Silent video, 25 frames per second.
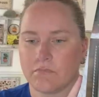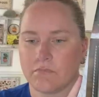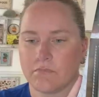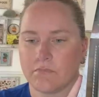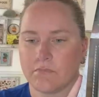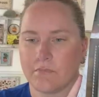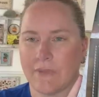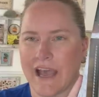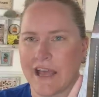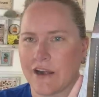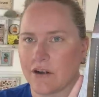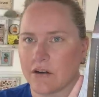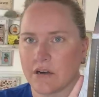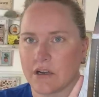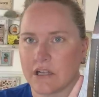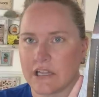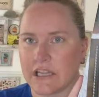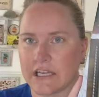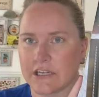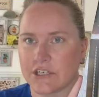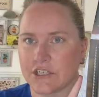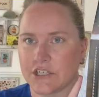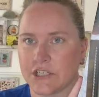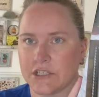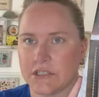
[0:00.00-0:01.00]

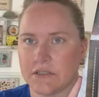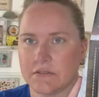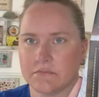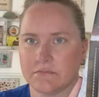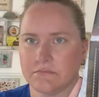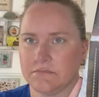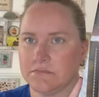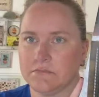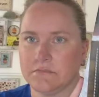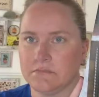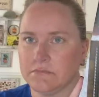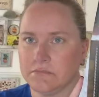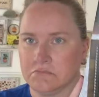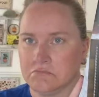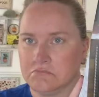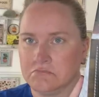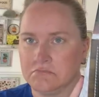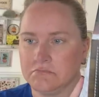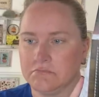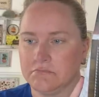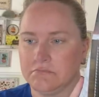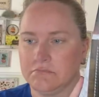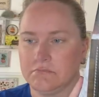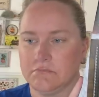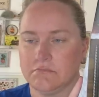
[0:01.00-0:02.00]
collection,
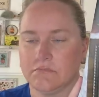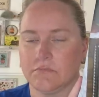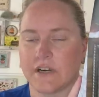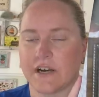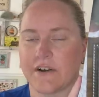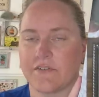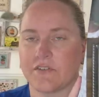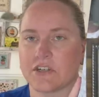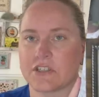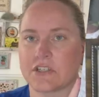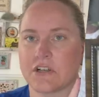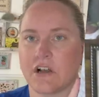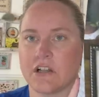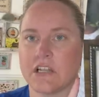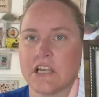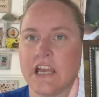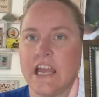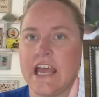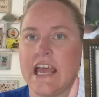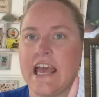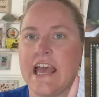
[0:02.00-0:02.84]
whatever it's called.